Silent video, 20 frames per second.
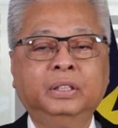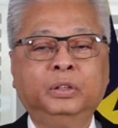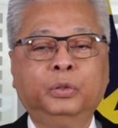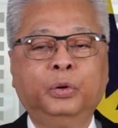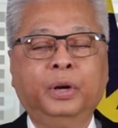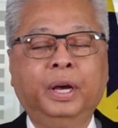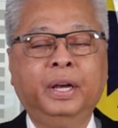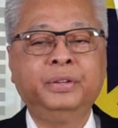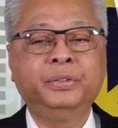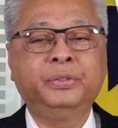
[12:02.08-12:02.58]

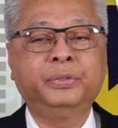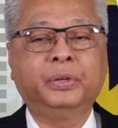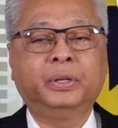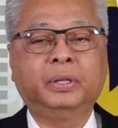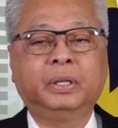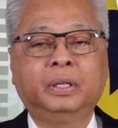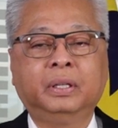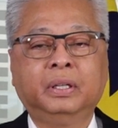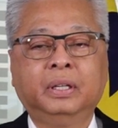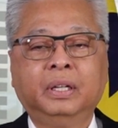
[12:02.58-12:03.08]
to
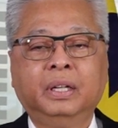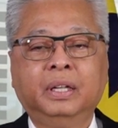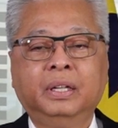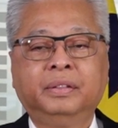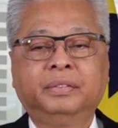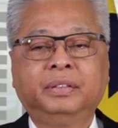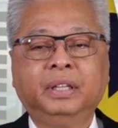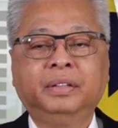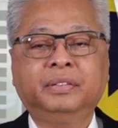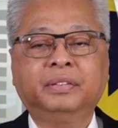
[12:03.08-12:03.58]
ensure
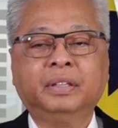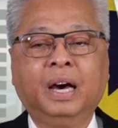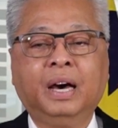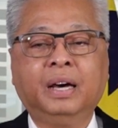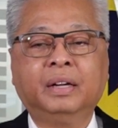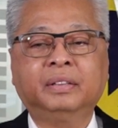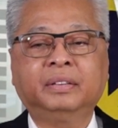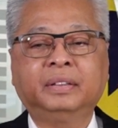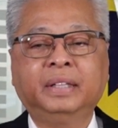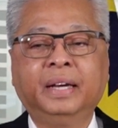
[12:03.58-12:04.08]

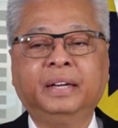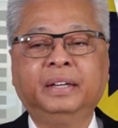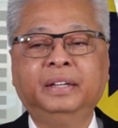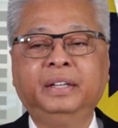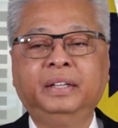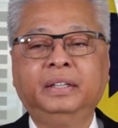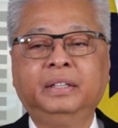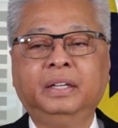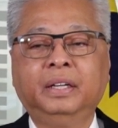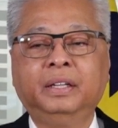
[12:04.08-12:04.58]
6R
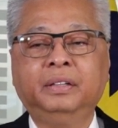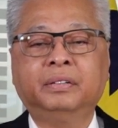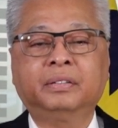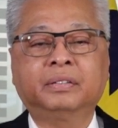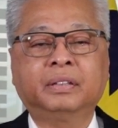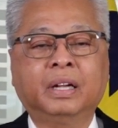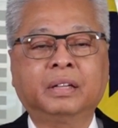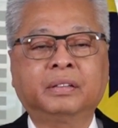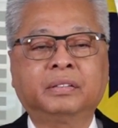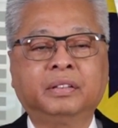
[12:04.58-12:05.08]
technique is
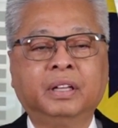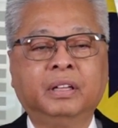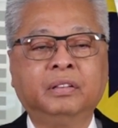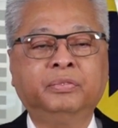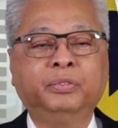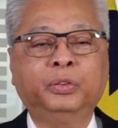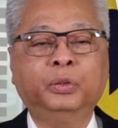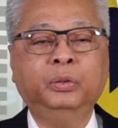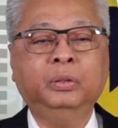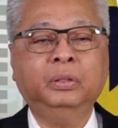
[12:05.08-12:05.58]

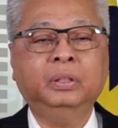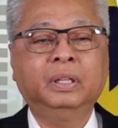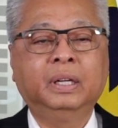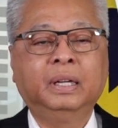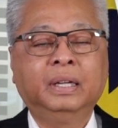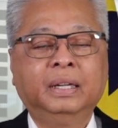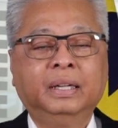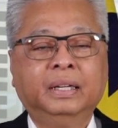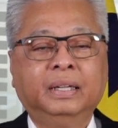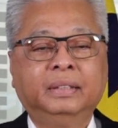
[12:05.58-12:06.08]
successful,
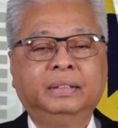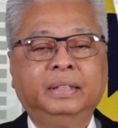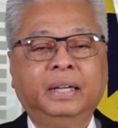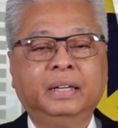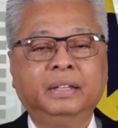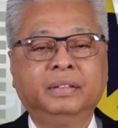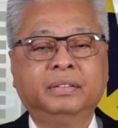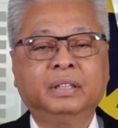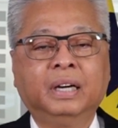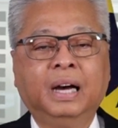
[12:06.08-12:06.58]

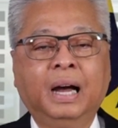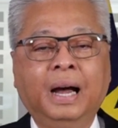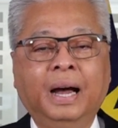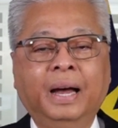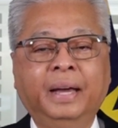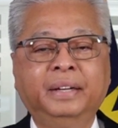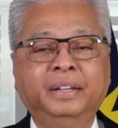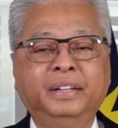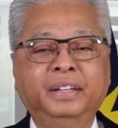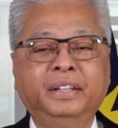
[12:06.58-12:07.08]
there is a
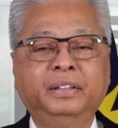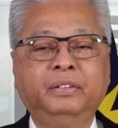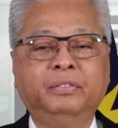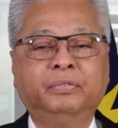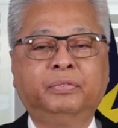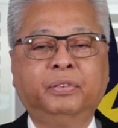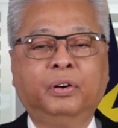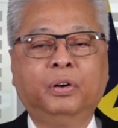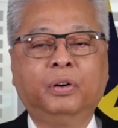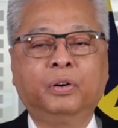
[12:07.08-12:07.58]
high need
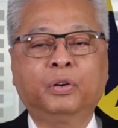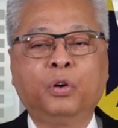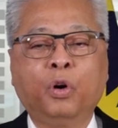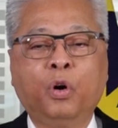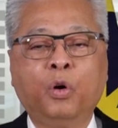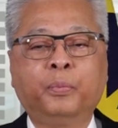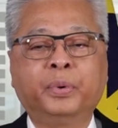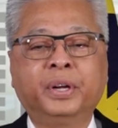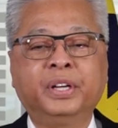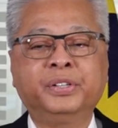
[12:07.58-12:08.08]
for
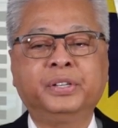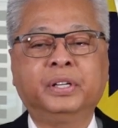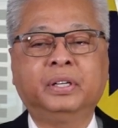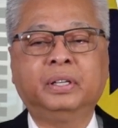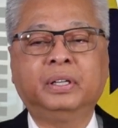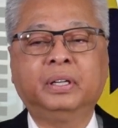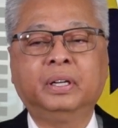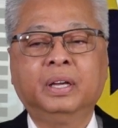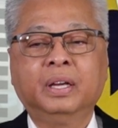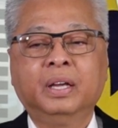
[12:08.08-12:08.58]

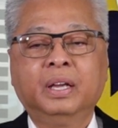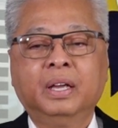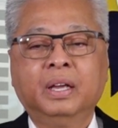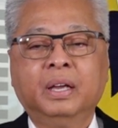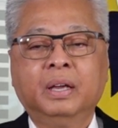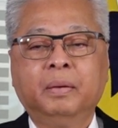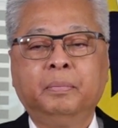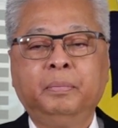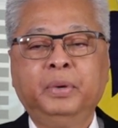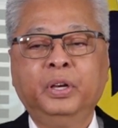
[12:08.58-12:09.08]
cooperation
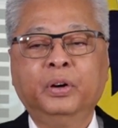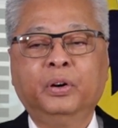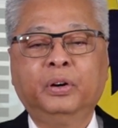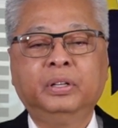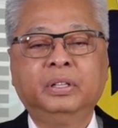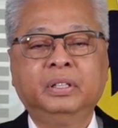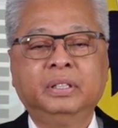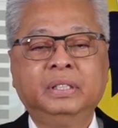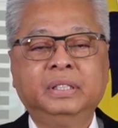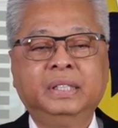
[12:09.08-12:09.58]

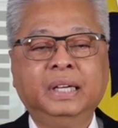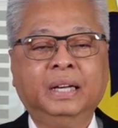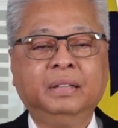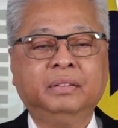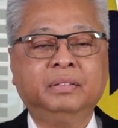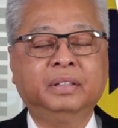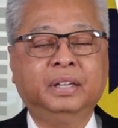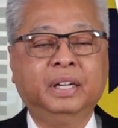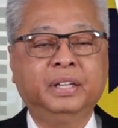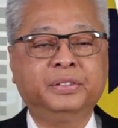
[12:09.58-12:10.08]
beyond
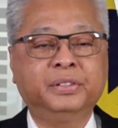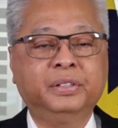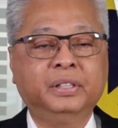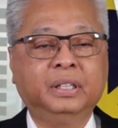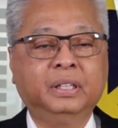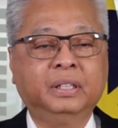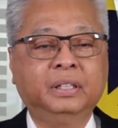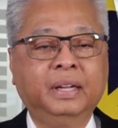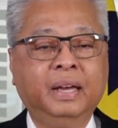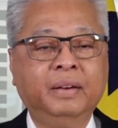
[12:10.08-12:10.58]
just
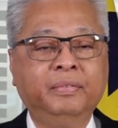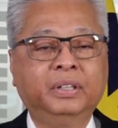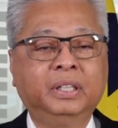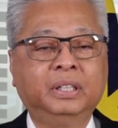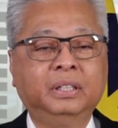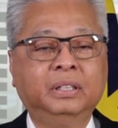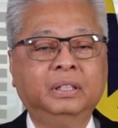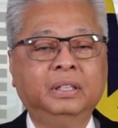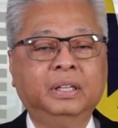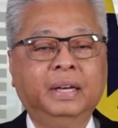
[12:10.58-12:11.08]
national
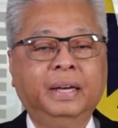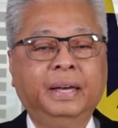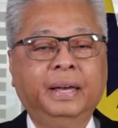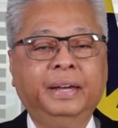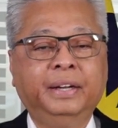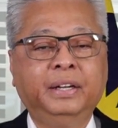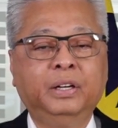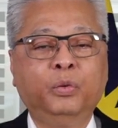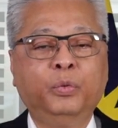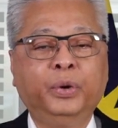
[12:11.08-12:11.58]
level
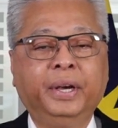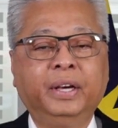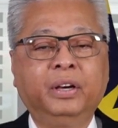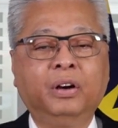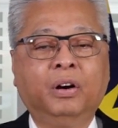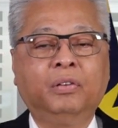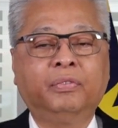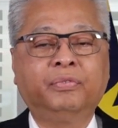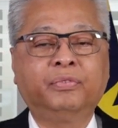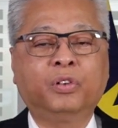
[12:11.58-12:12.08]
in the wake
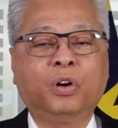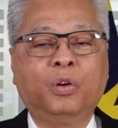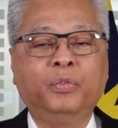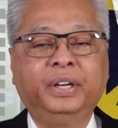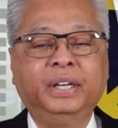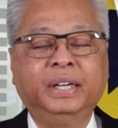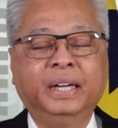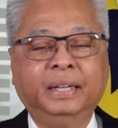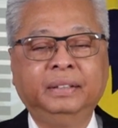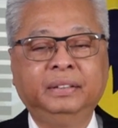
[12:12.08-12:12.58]
of
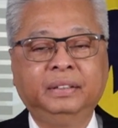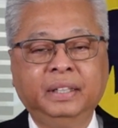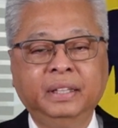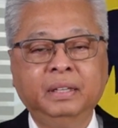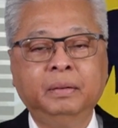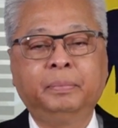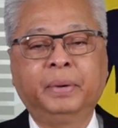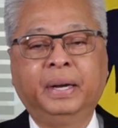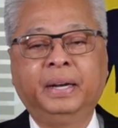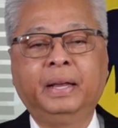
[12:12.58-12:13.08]

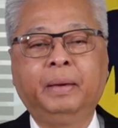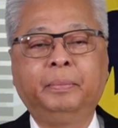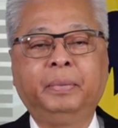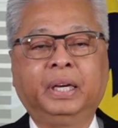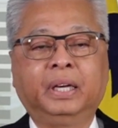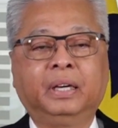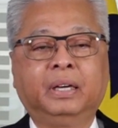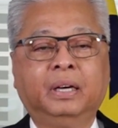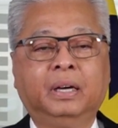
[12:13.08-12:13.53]
COVID-19 pandemic.